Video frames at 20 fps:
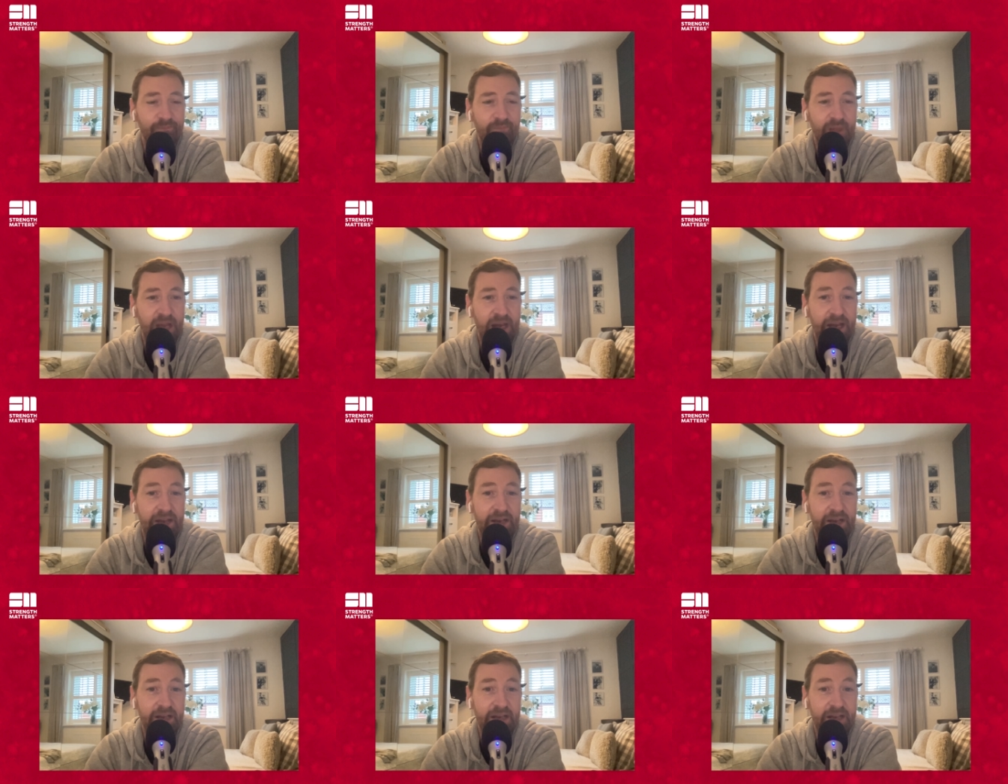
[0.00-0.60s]

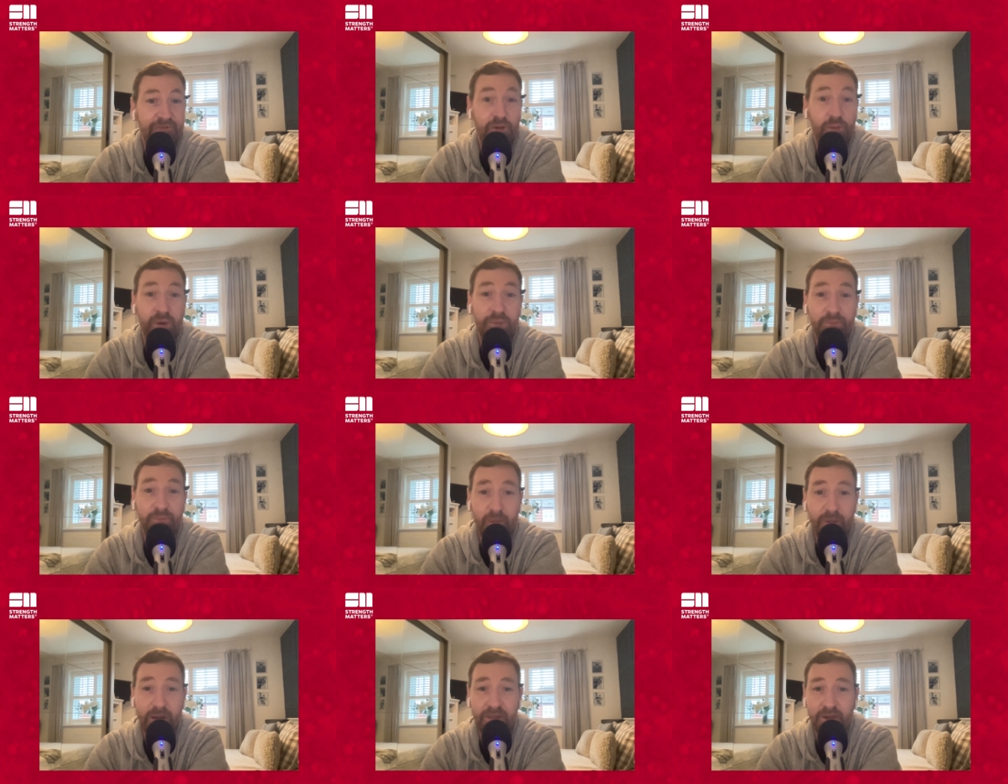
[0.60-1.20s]
and if you
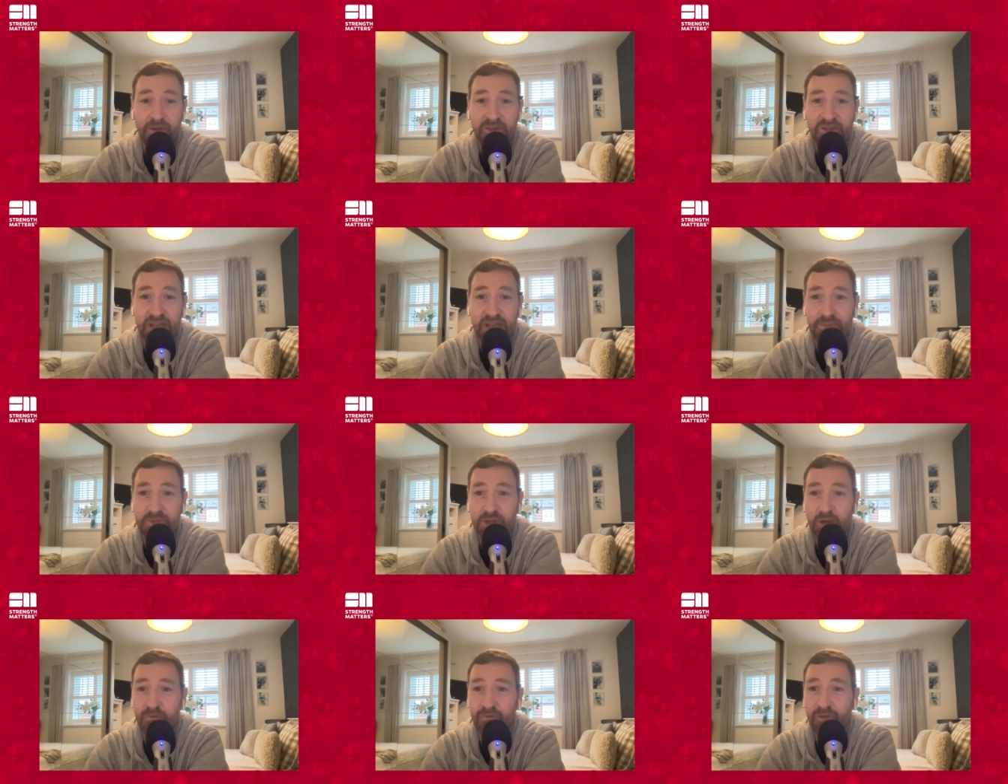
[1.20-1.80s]
implement those
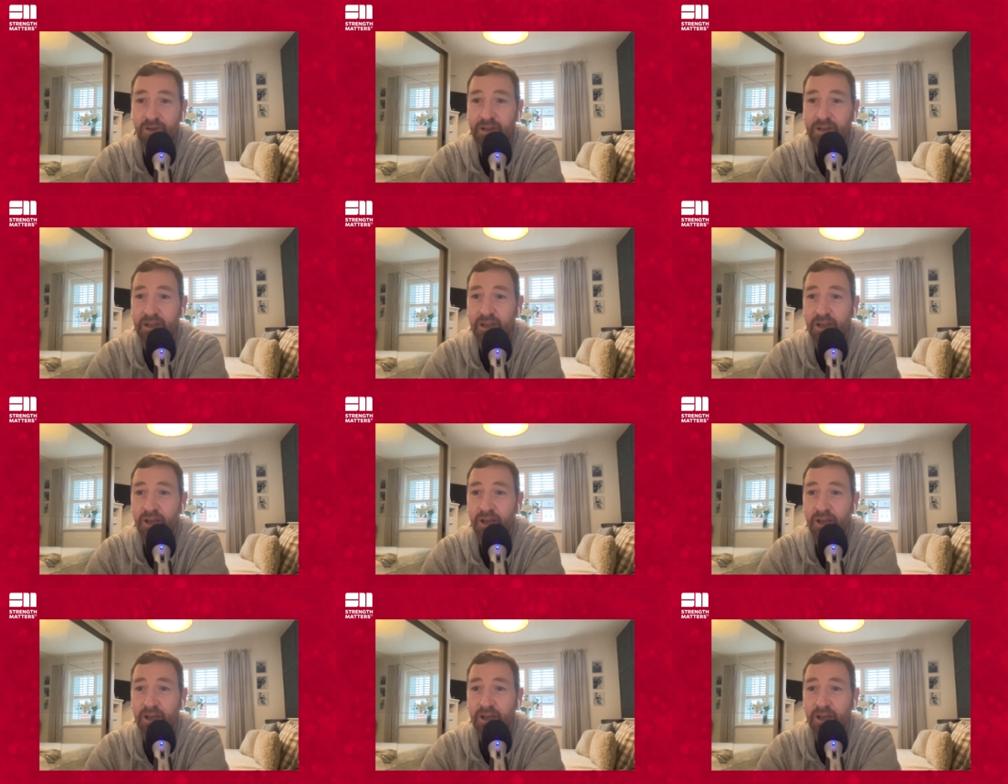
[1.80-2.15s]
tips, hopefully,